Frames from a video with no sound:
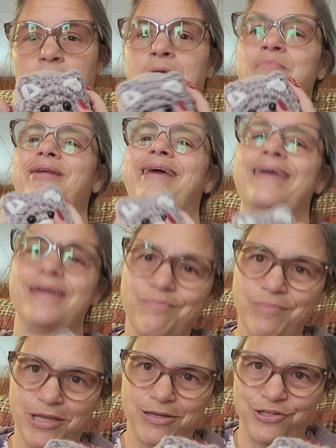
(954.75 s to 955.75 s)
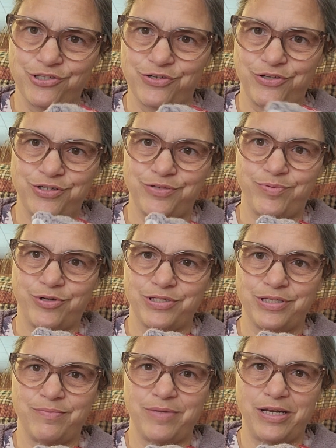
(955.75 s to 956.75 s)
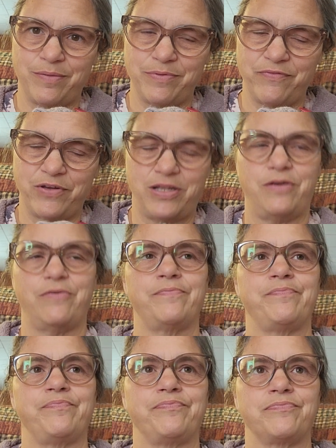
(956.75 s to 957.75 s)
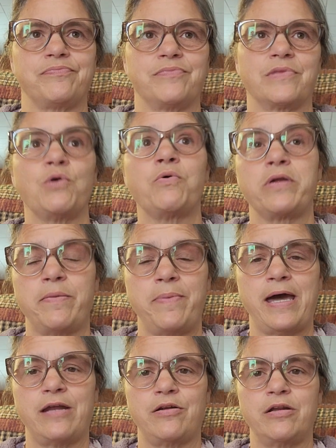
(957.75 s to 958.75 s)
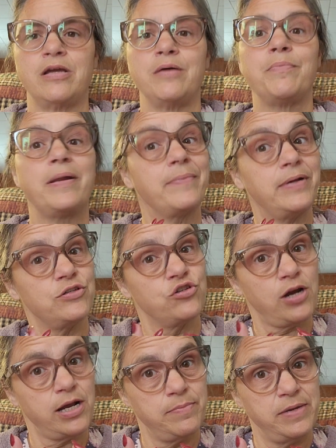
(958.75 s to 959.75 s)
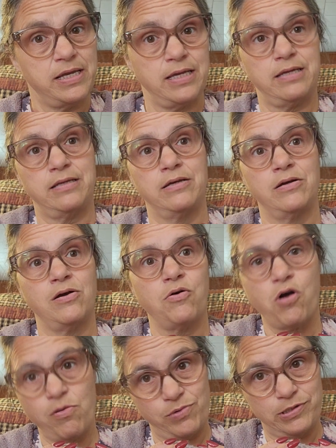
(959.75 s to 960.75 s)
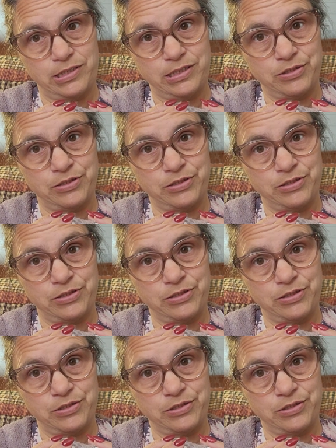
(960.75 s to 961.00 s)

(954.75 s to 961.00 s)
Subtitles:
but I can't make it as good as the person that made up the video or the pattern. But I'm going to try to make it almost as